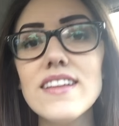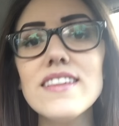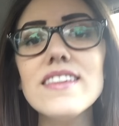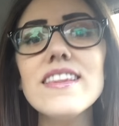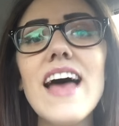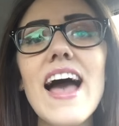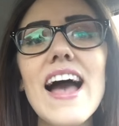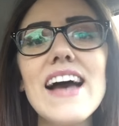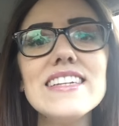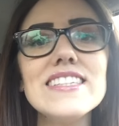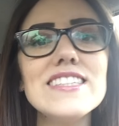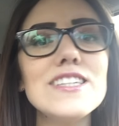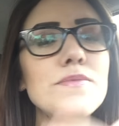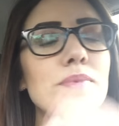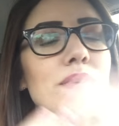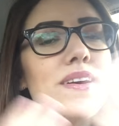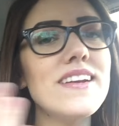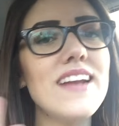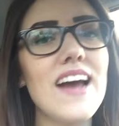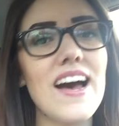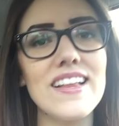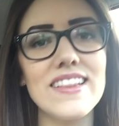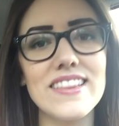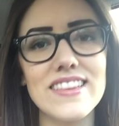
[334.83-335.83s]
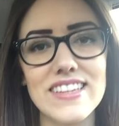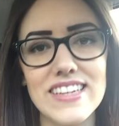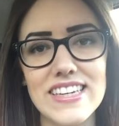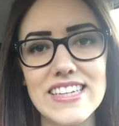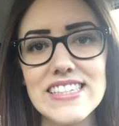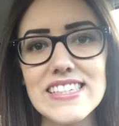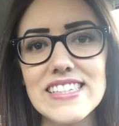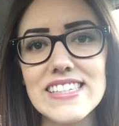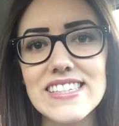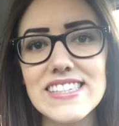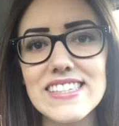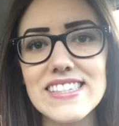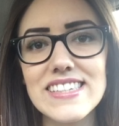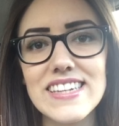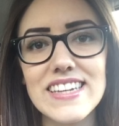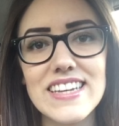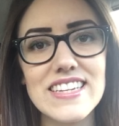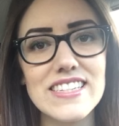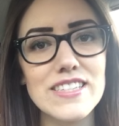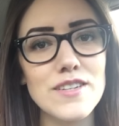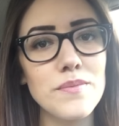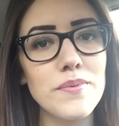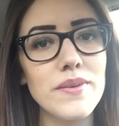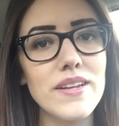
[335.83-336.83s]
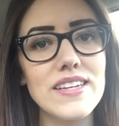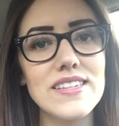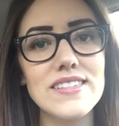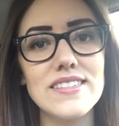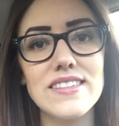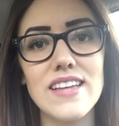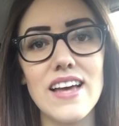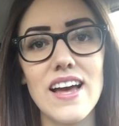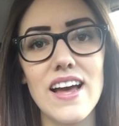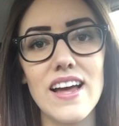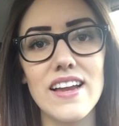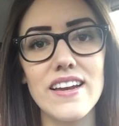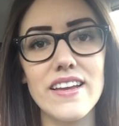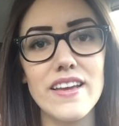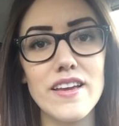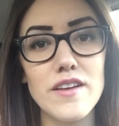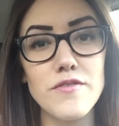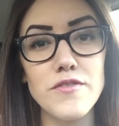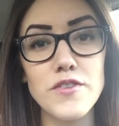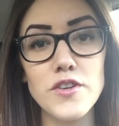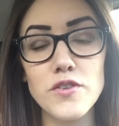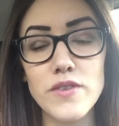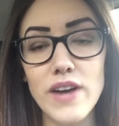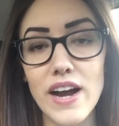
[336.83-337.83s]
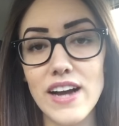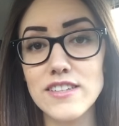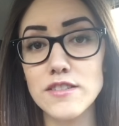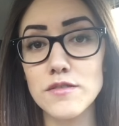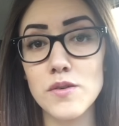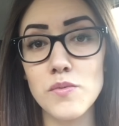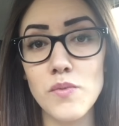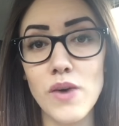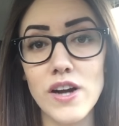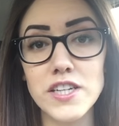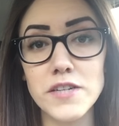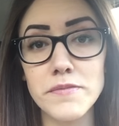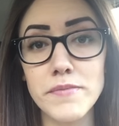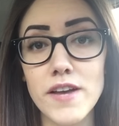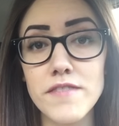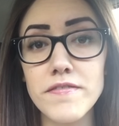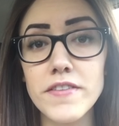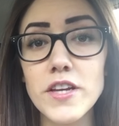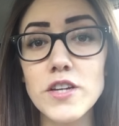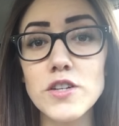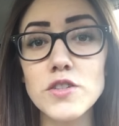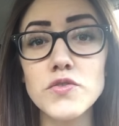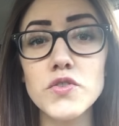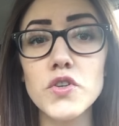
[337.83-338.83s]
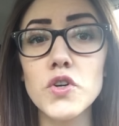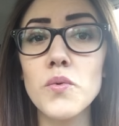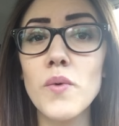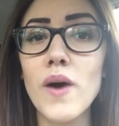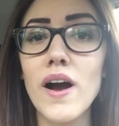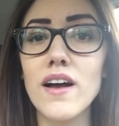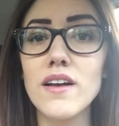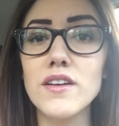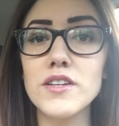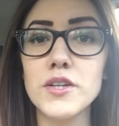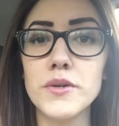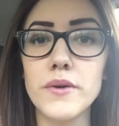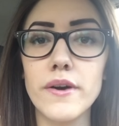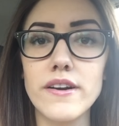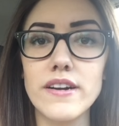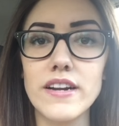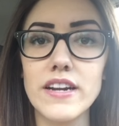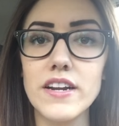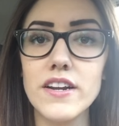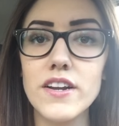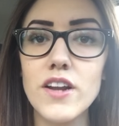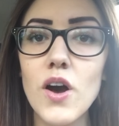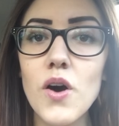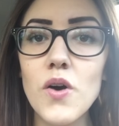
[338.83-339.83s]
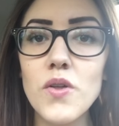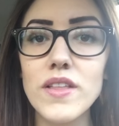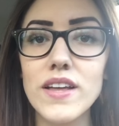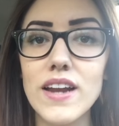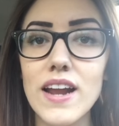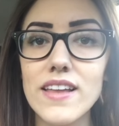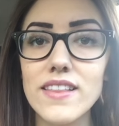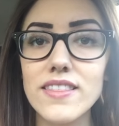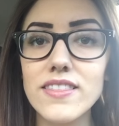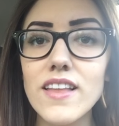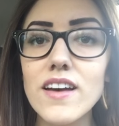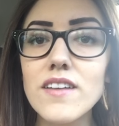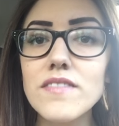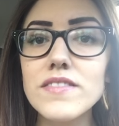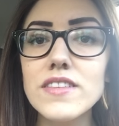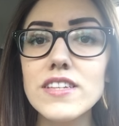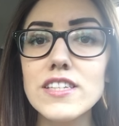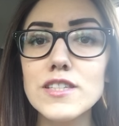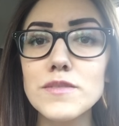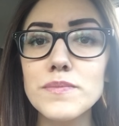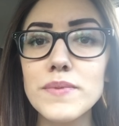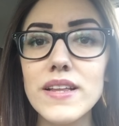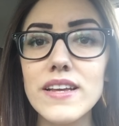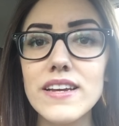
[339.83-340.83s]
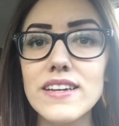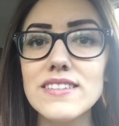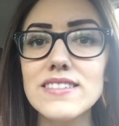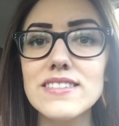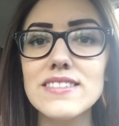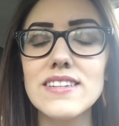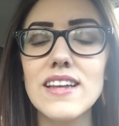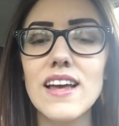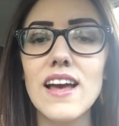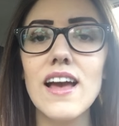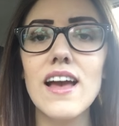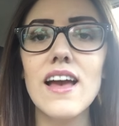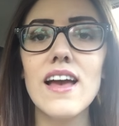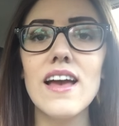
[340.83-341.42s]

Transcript: Last but not least is a place that if you guys have been watching my videos for a while, you already know that I love this place.